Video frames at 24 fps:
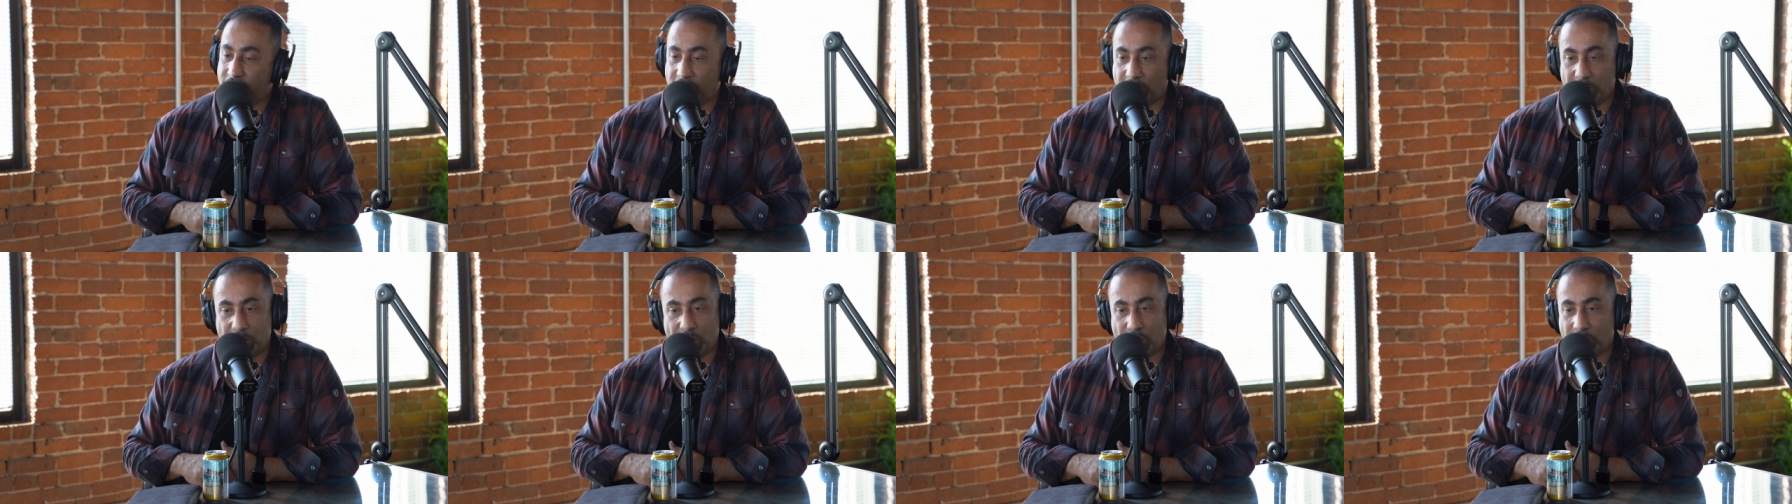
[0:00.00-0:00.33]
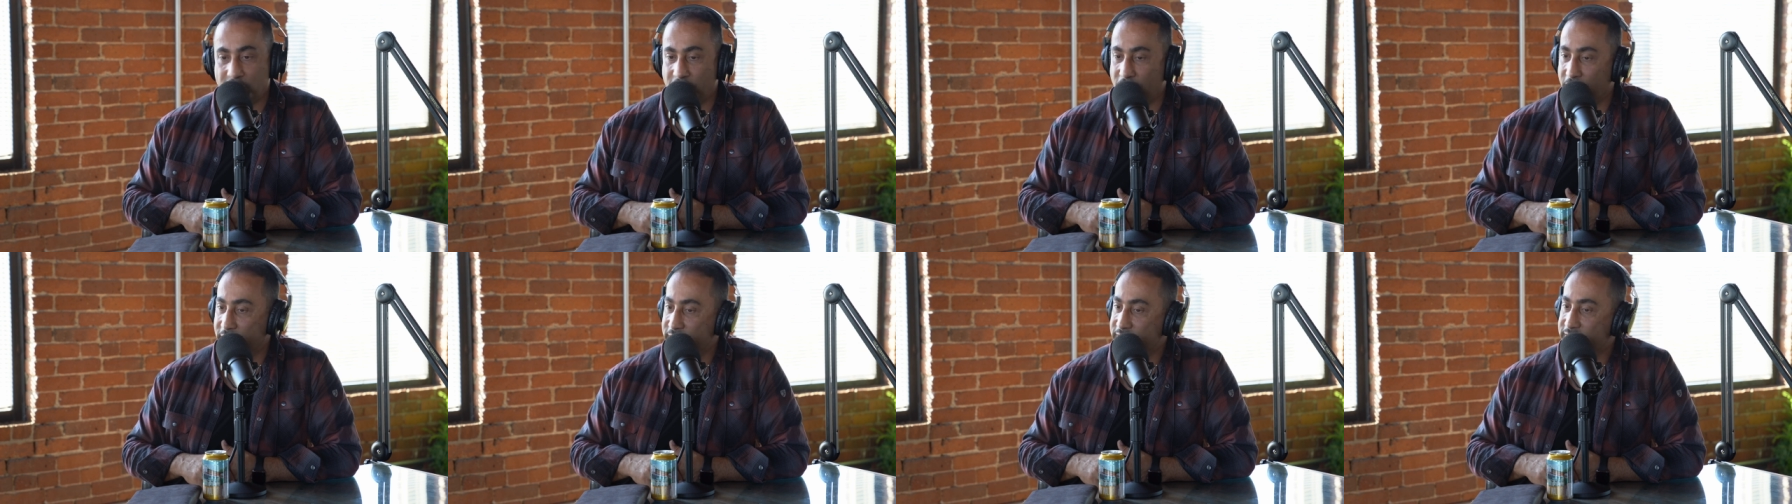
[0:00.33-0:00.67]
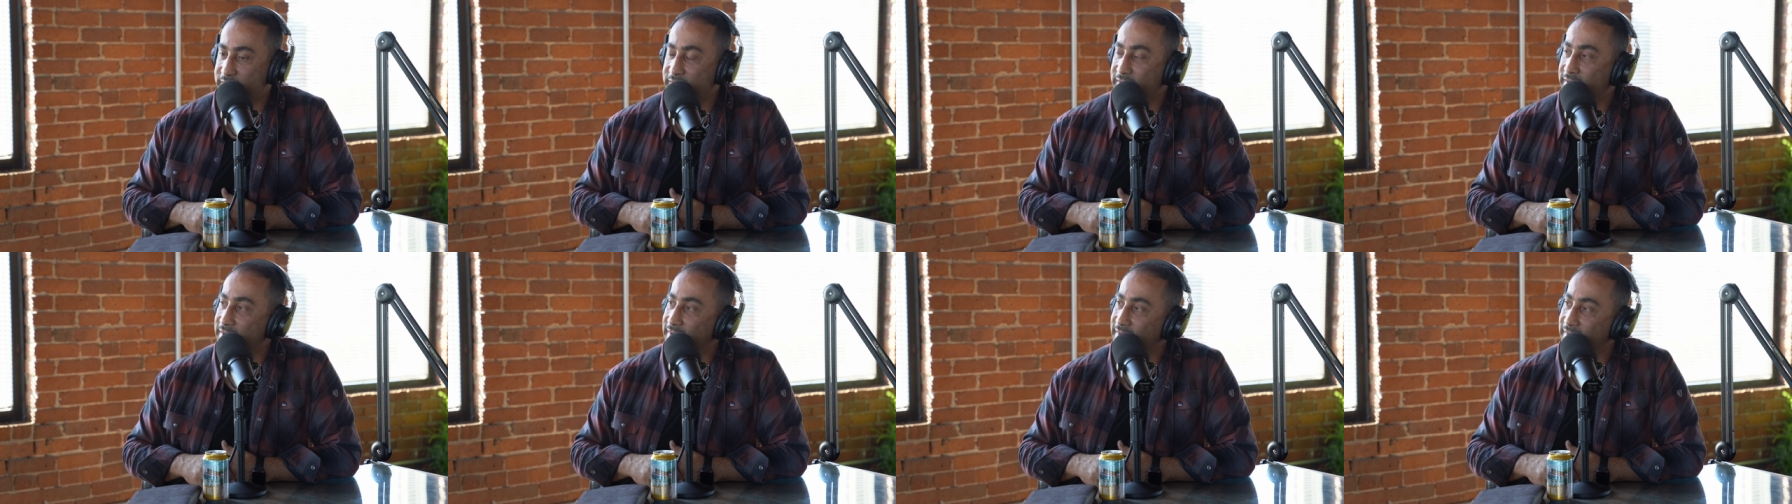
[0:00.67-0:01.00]
From her
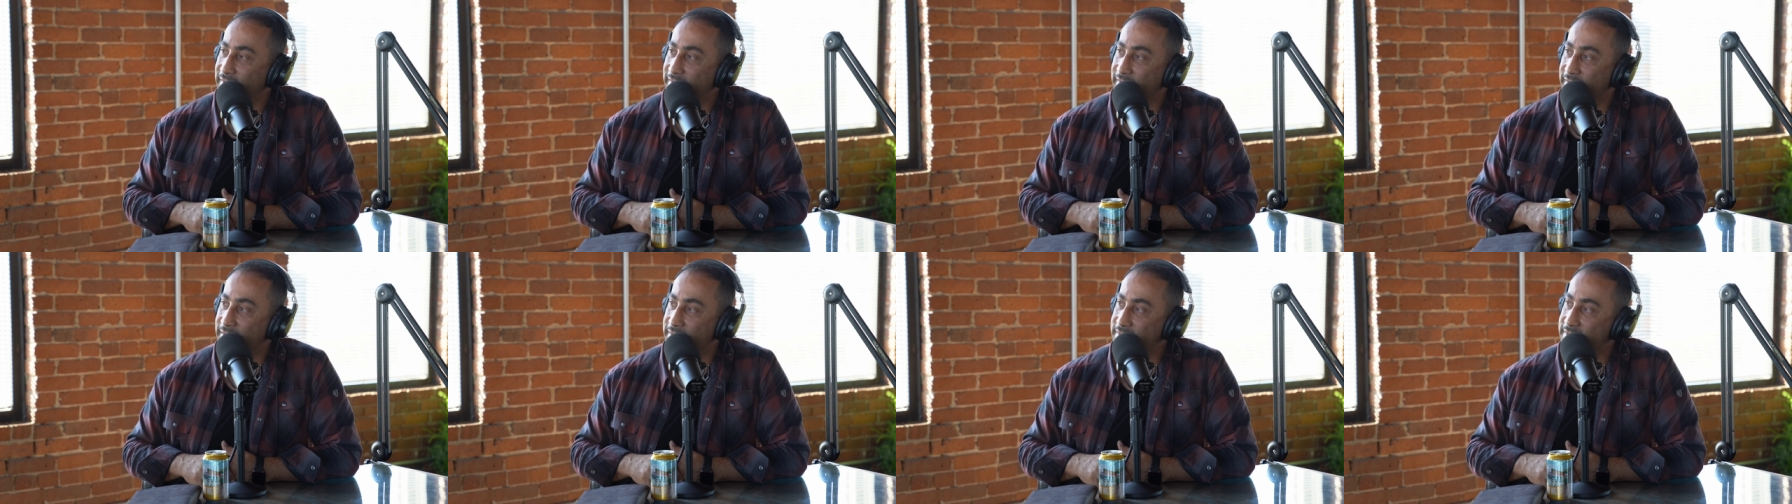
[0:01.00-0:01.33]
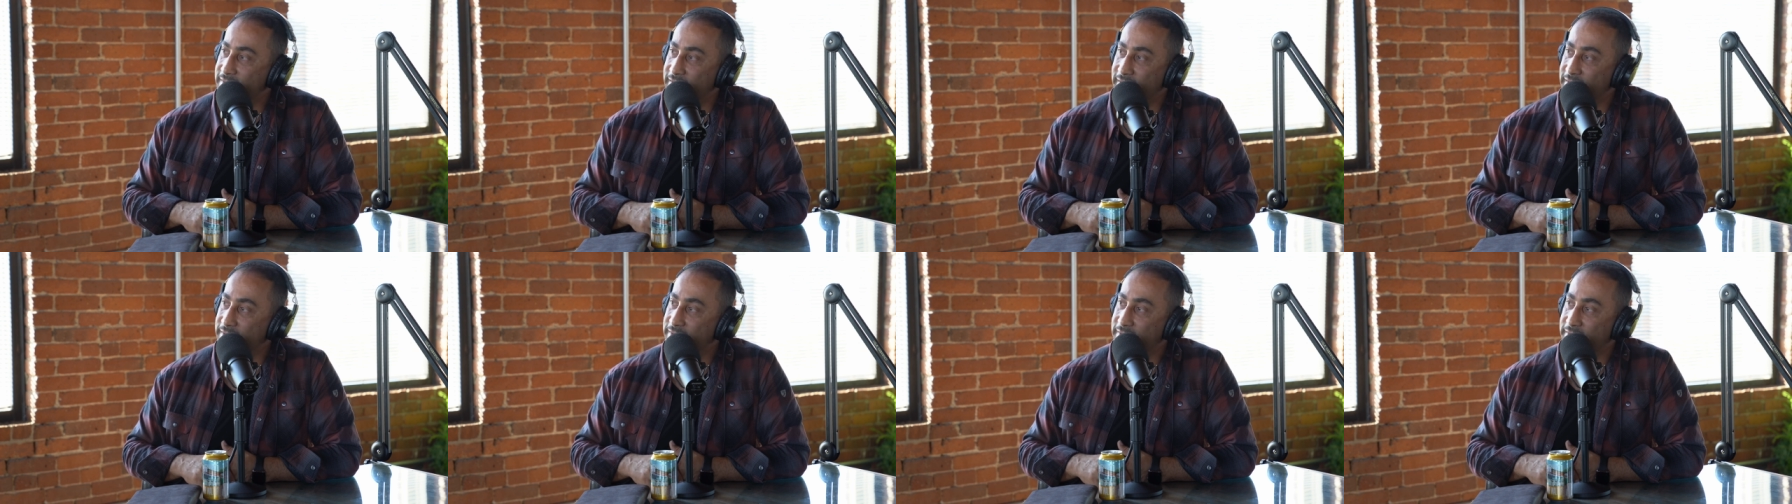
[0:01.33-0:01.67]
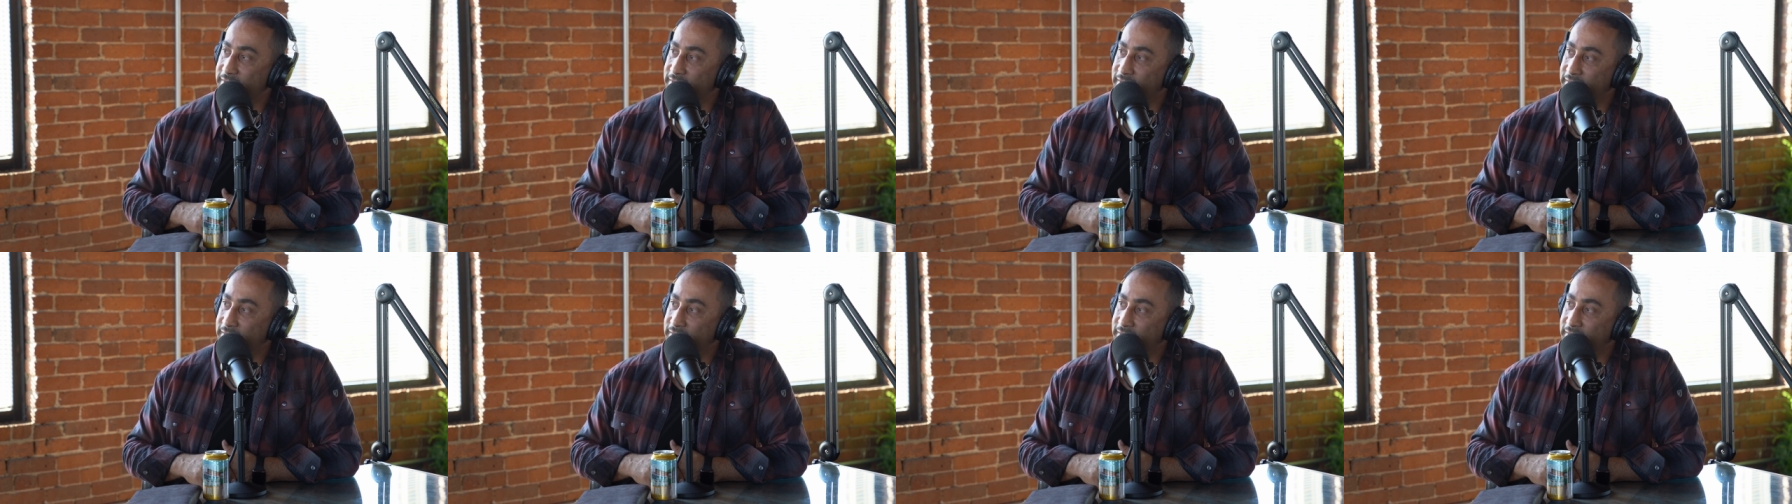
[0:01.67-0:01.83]
voice. That's it.